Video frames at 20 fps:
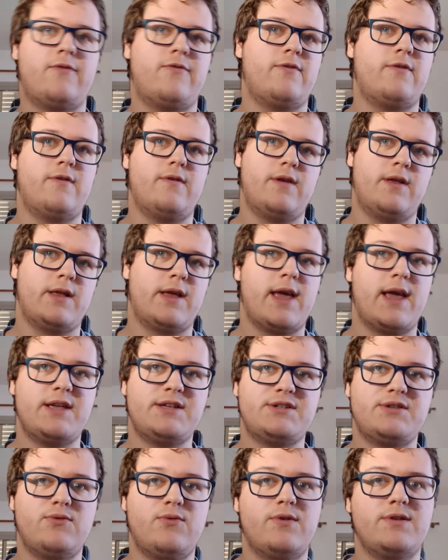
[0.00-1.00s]
in
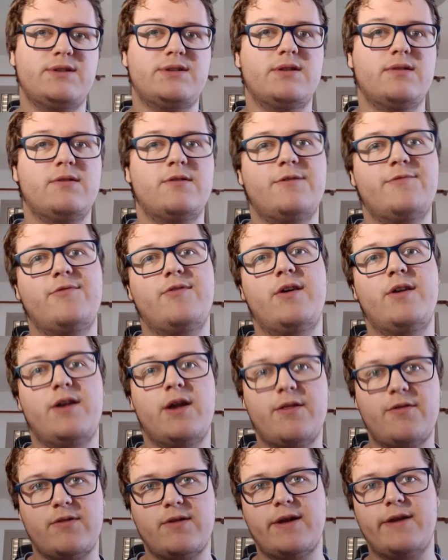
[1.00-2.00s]
case you want to learn
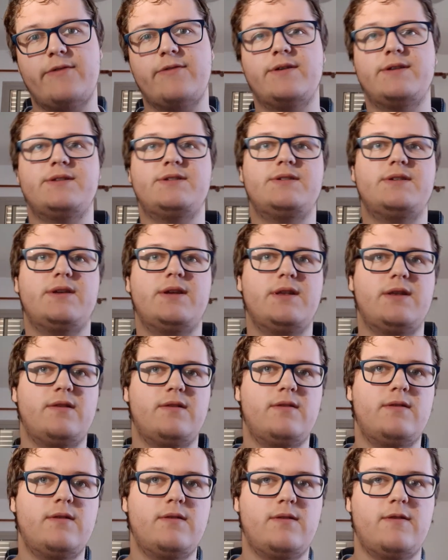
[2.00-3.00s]
another language
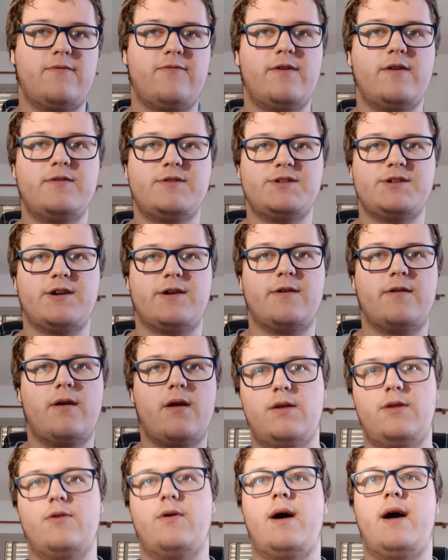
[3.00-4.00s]
in the future,
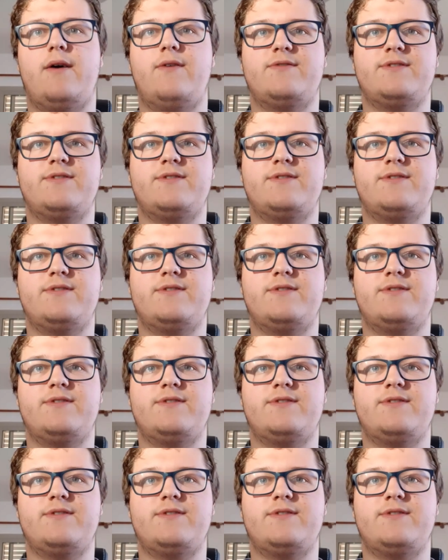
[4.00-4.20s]
you'll have